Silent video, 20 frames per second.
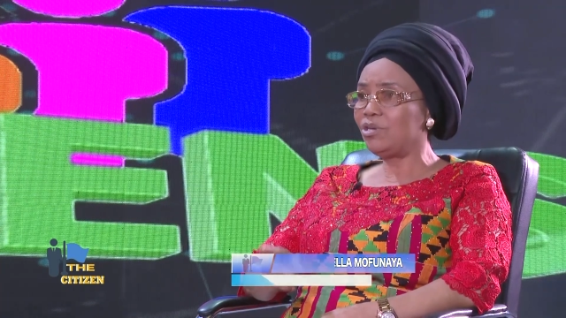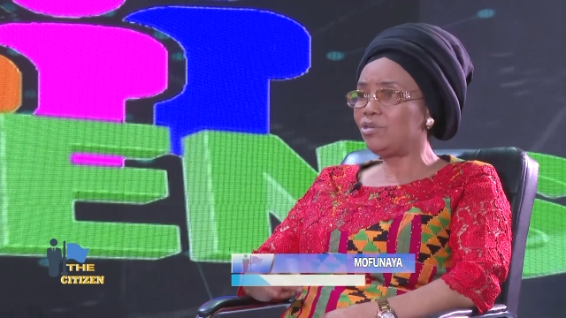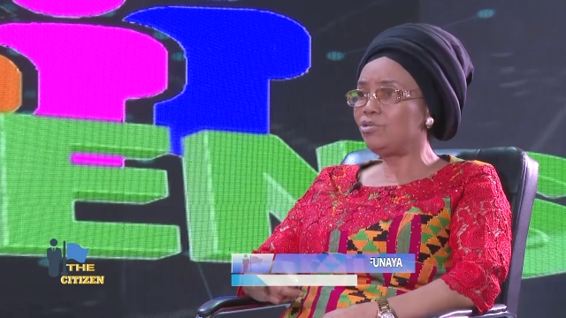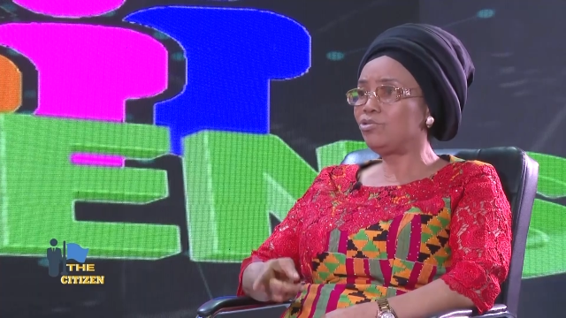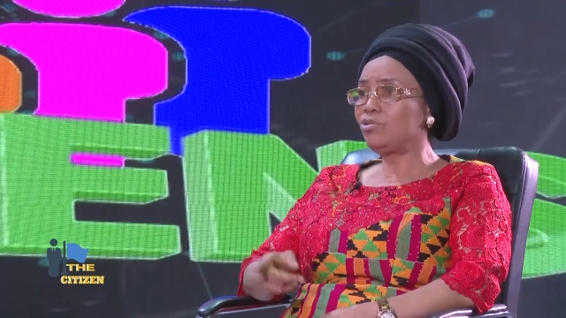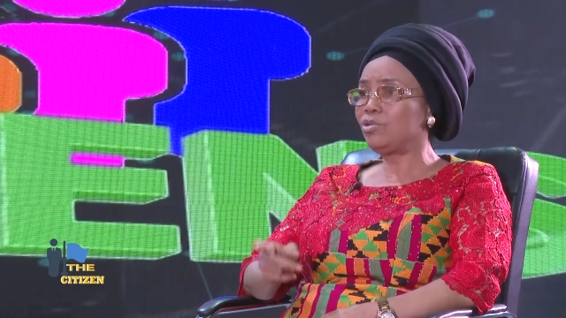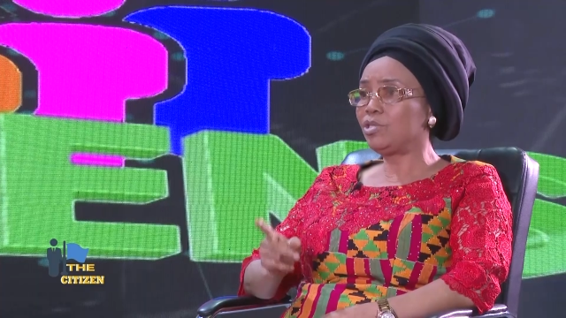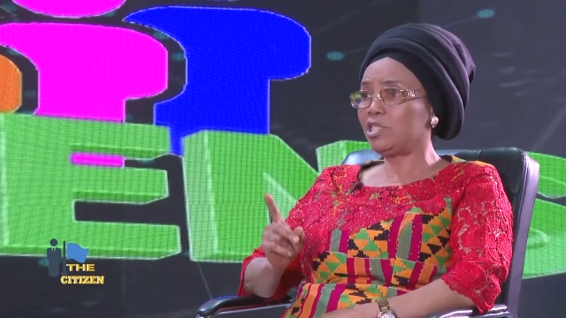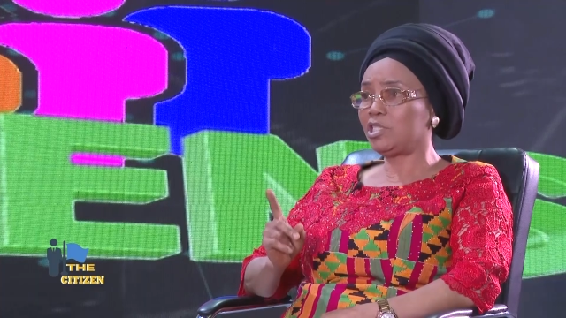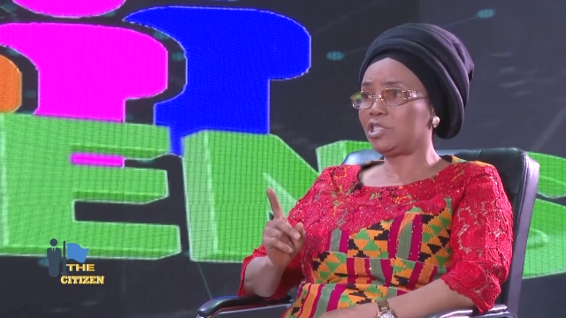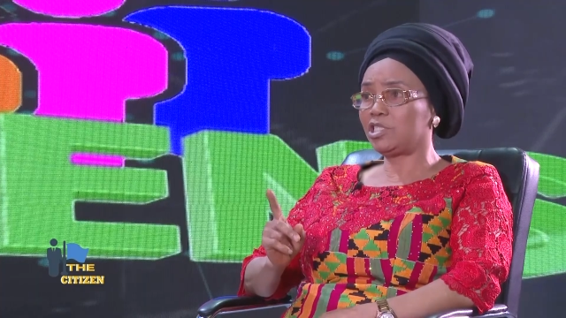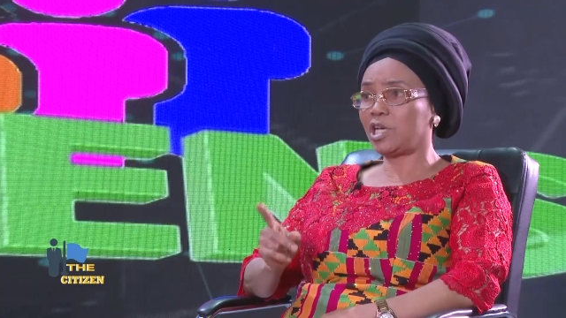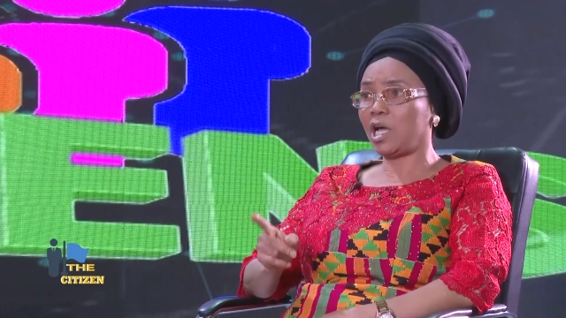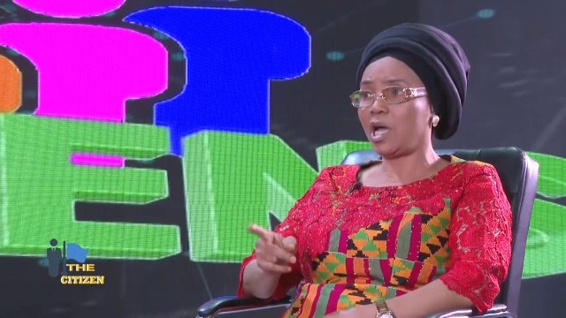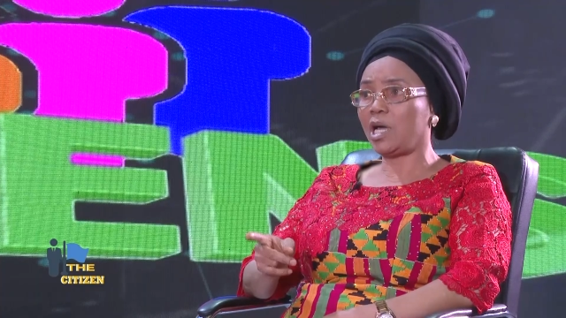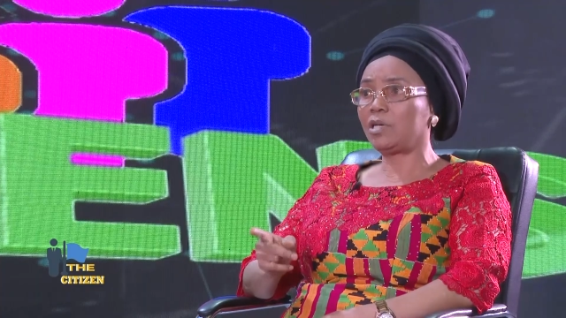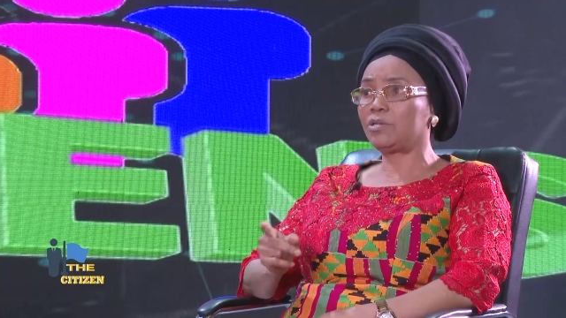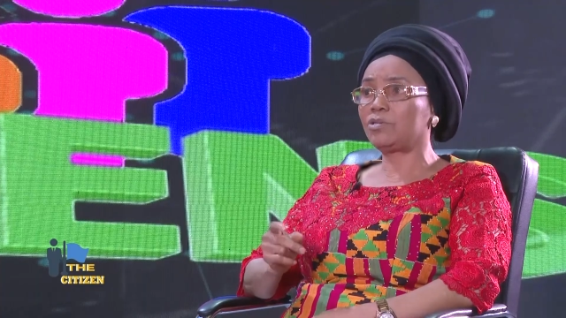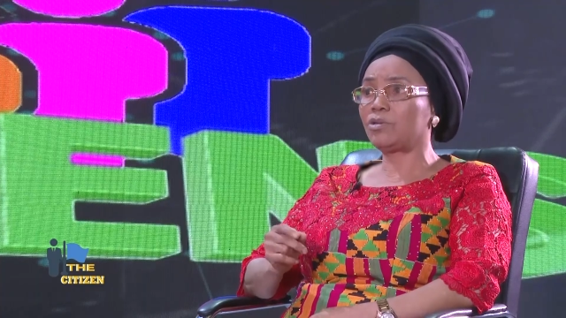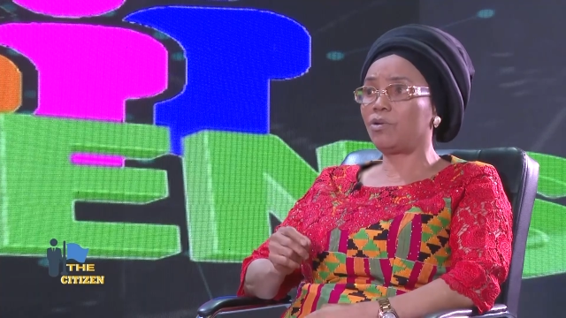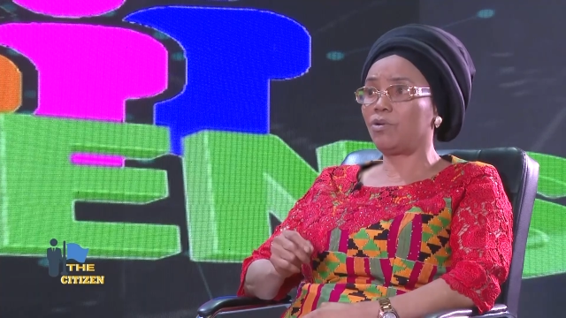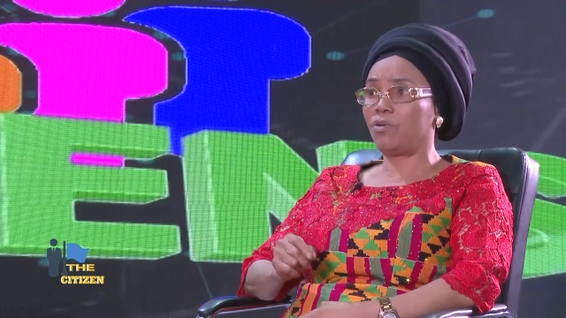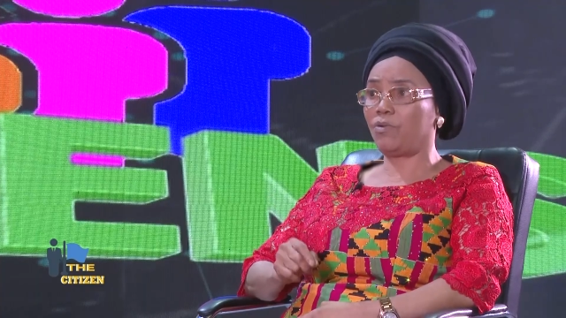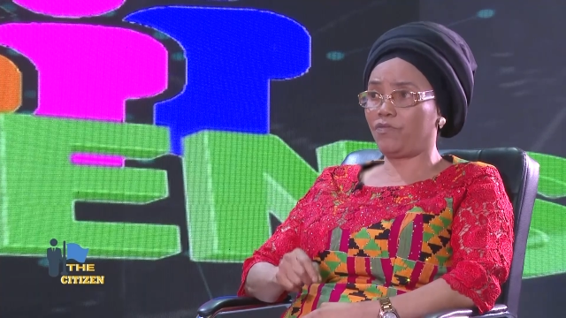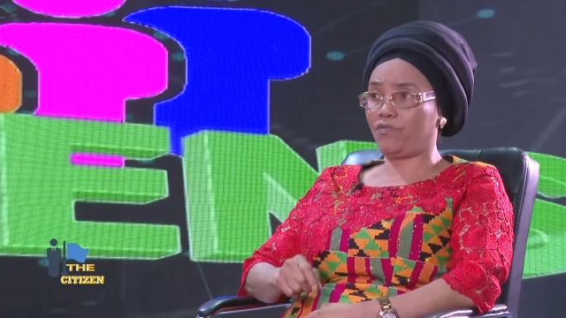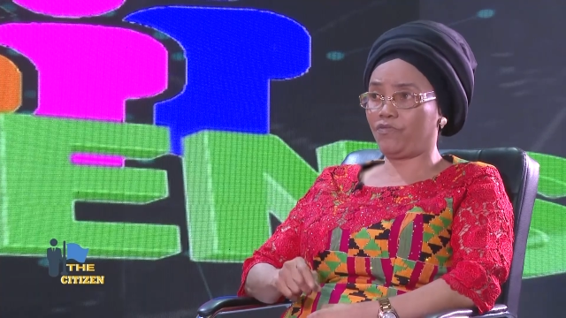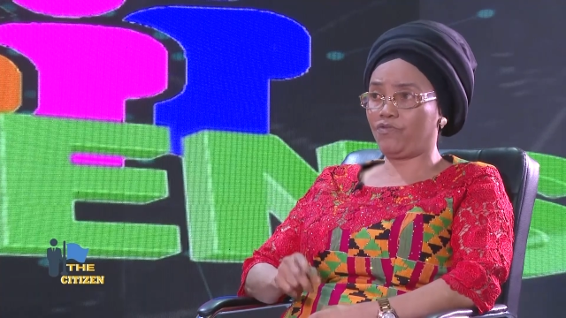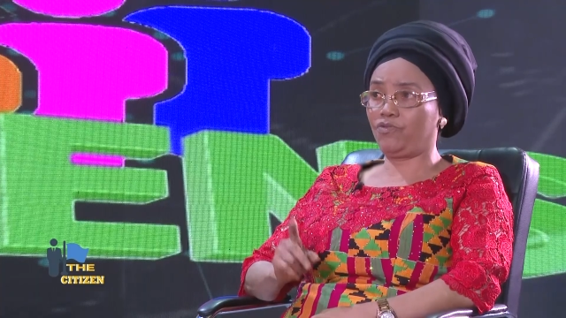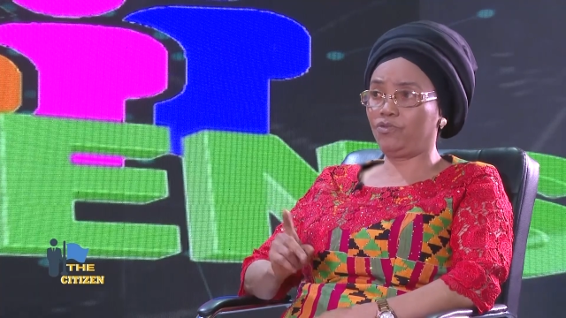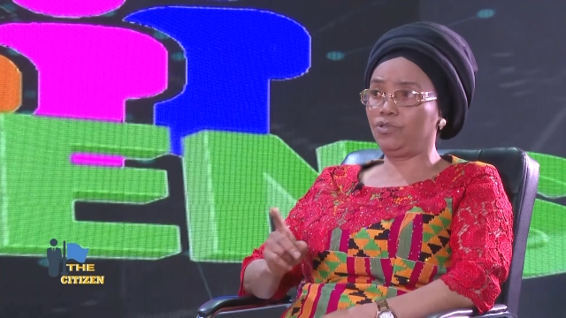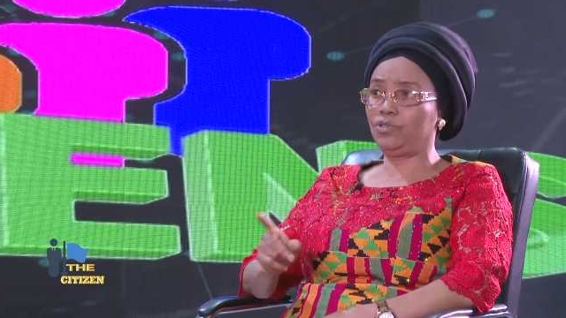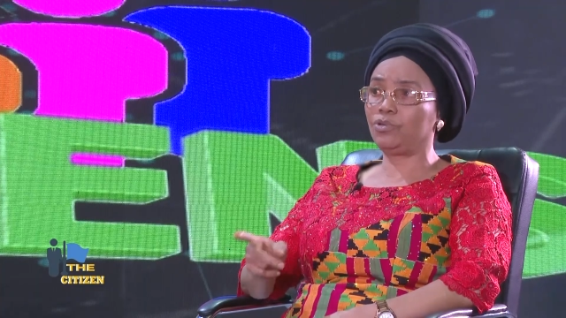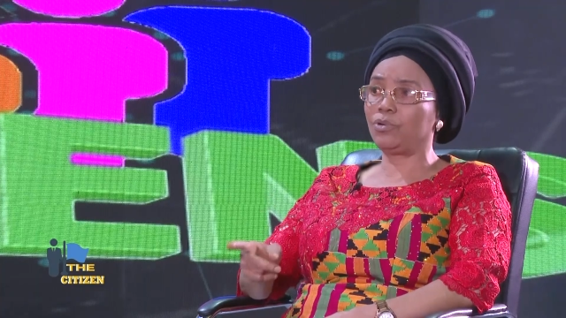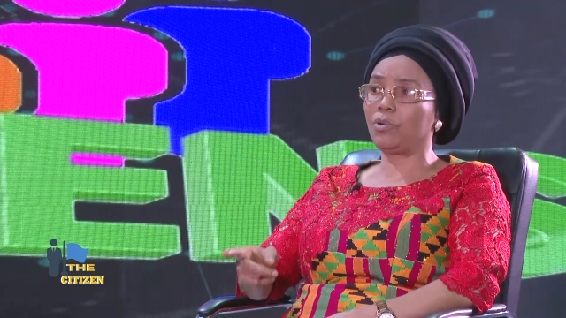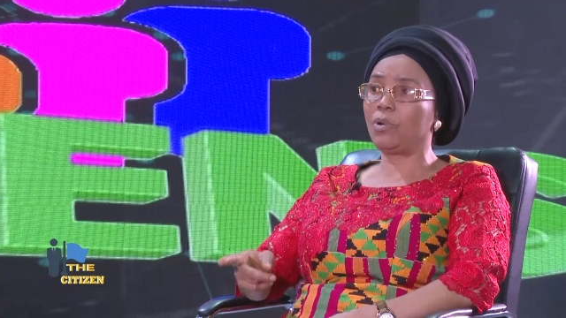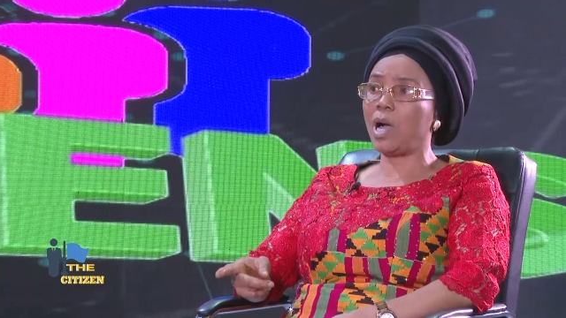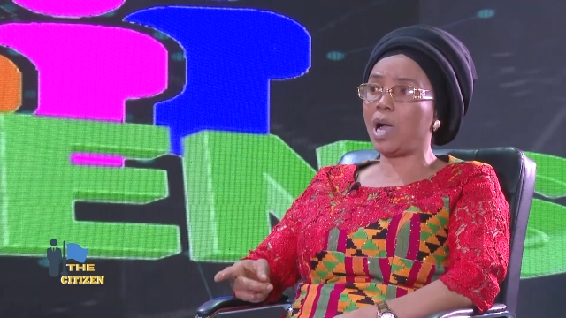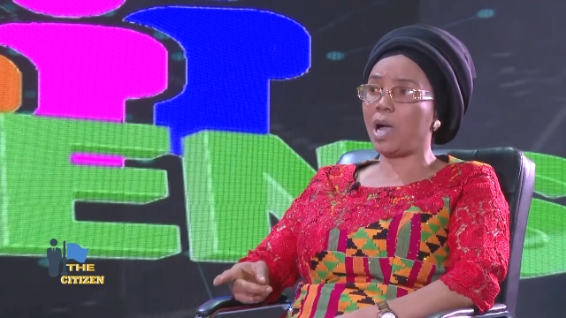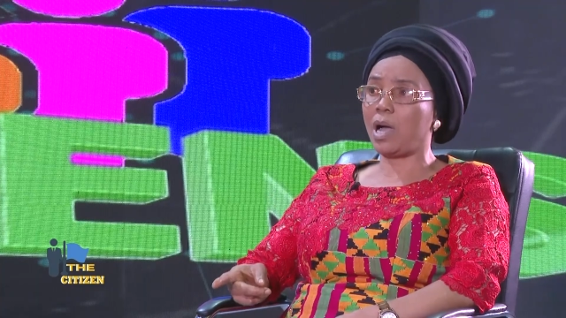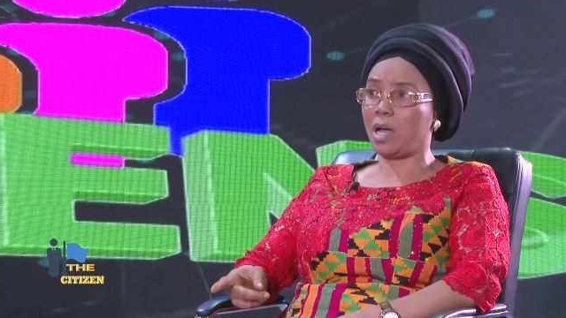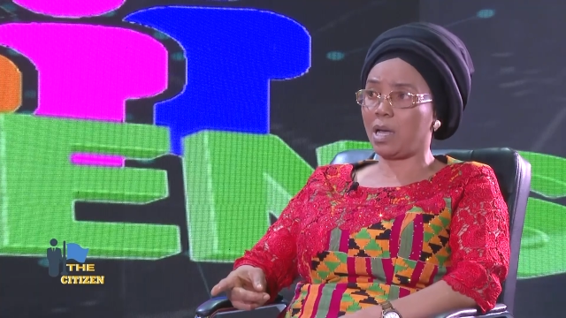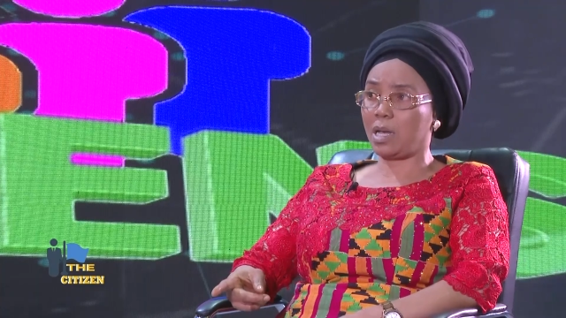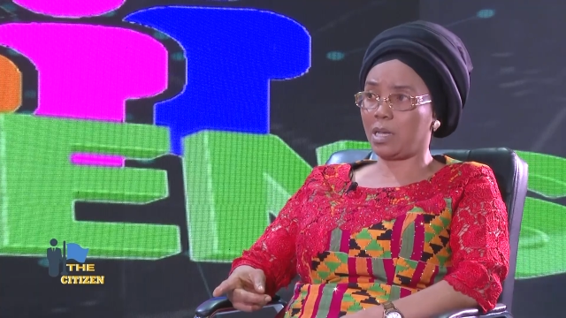know the child of who you are.